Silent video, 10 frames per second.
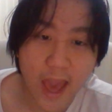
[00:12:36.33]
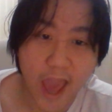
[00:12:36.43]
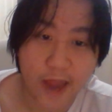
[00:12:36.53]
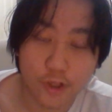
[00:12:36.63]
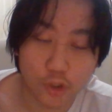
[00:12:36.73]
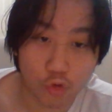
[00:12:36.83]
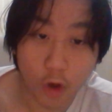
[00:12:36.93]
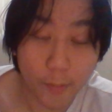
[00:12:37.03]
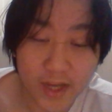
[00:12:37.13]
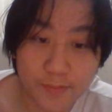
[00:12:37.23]
and he used to
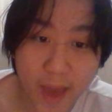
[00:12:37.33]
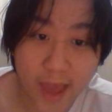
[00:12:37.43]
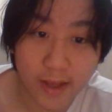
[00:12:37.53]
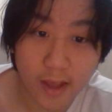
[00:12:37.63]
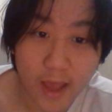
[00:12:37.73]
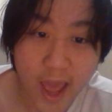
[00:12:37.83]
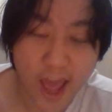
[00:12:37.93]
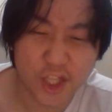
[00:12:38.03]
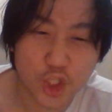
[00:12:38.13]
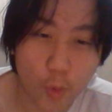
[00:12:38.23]
crawl up in his bed
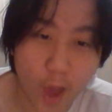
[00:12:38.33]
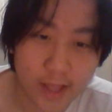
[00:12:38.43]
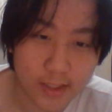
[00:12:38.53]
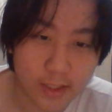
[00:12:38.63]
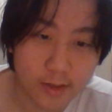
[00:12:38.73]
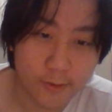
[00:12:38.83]
and sweat,